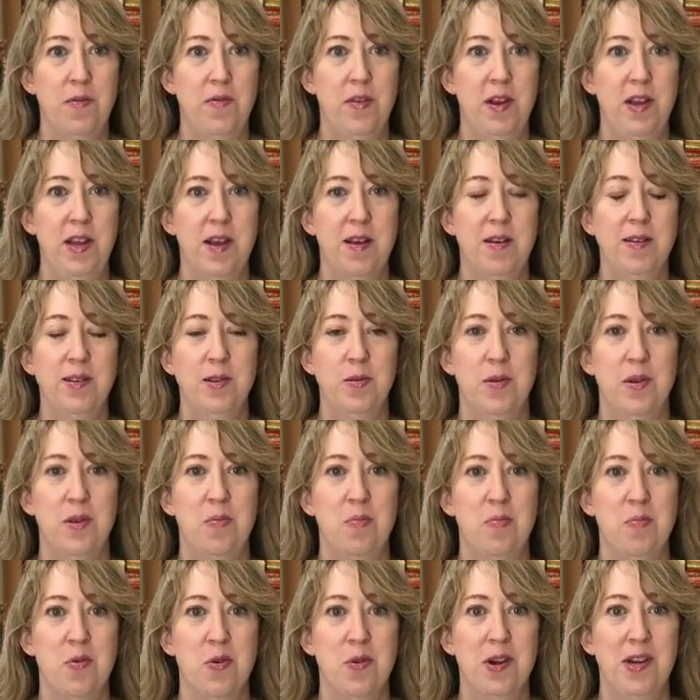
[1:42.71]
videos with
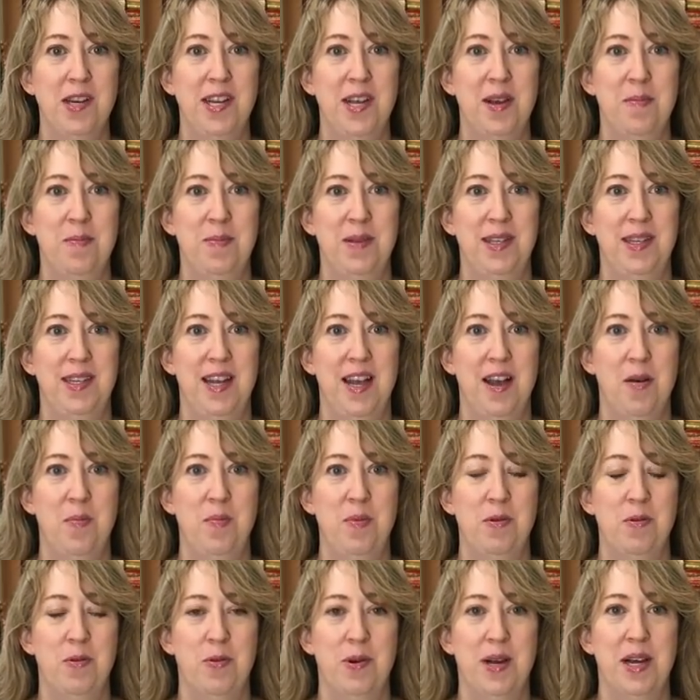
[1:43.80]
more tips to help
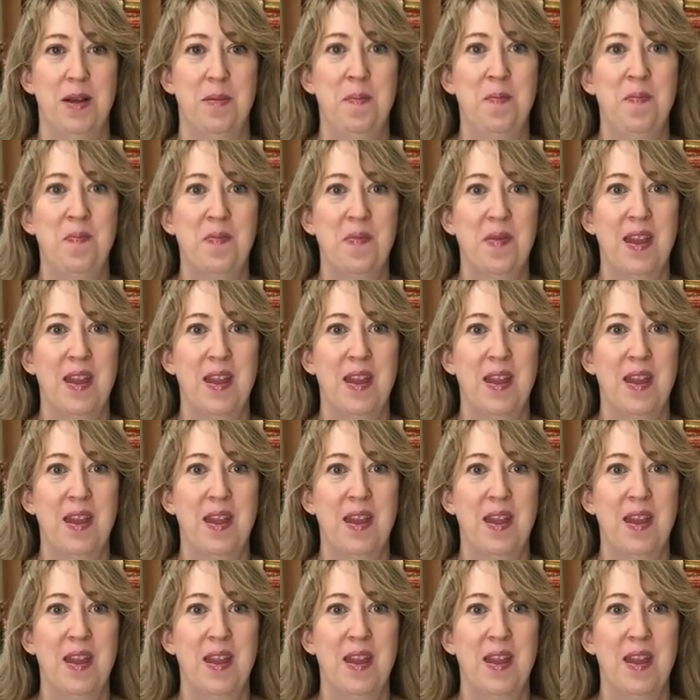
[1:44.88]
you quilt.